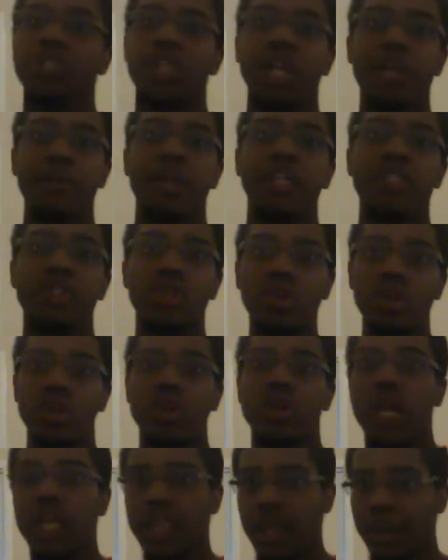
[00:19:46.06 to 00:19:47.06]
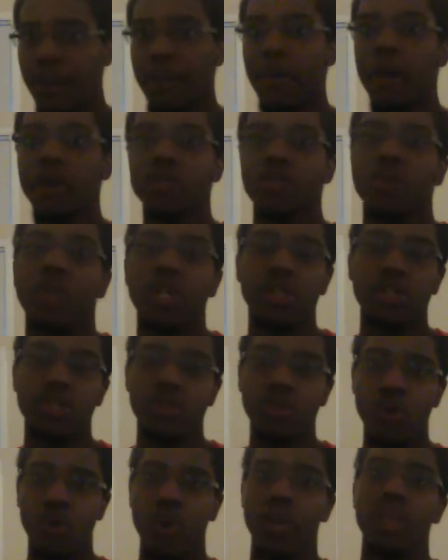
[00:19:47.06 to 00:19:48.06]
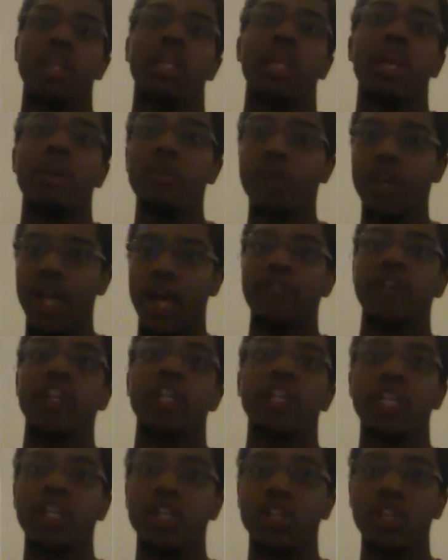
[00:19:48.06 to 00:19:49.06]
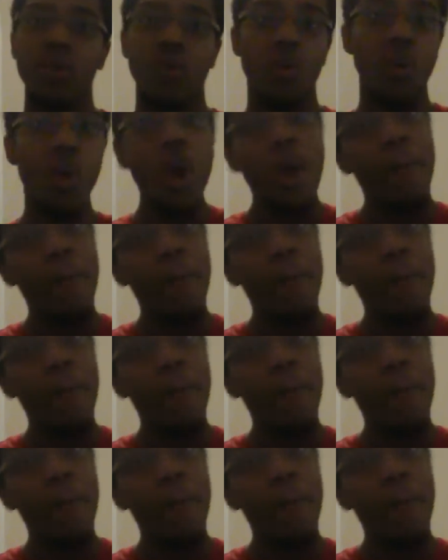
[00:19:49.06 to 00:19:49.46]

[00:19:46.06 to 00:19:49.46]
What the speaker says: just end my turn, and then my monster would get destroyed, and I wouldn't have anything to do.